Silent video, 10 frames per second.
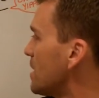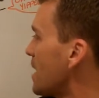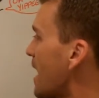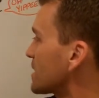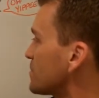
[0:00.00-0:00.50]

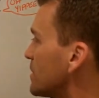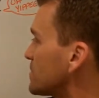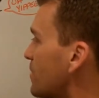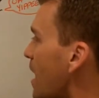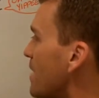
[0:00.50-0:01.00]
X plus
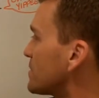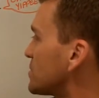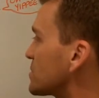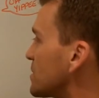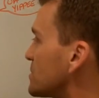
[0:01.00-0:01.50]
5 is
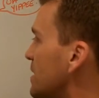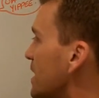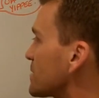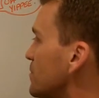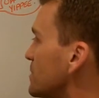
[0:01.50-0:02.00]
just going to stay
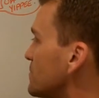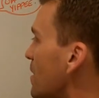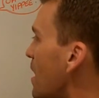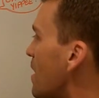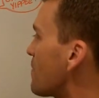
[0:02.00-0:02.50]
x plus
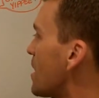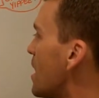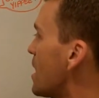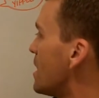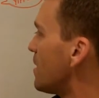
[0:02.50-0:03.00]
5.
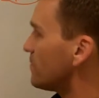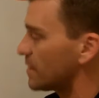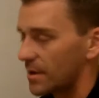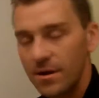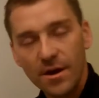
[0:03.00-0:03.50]

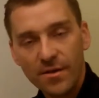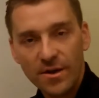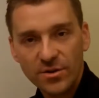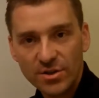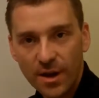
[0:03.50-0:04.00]
Lovely.
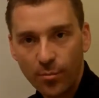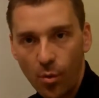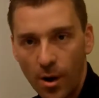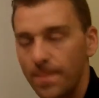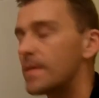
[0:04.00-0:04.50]
There's step
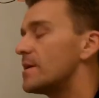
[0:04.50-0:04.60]
1.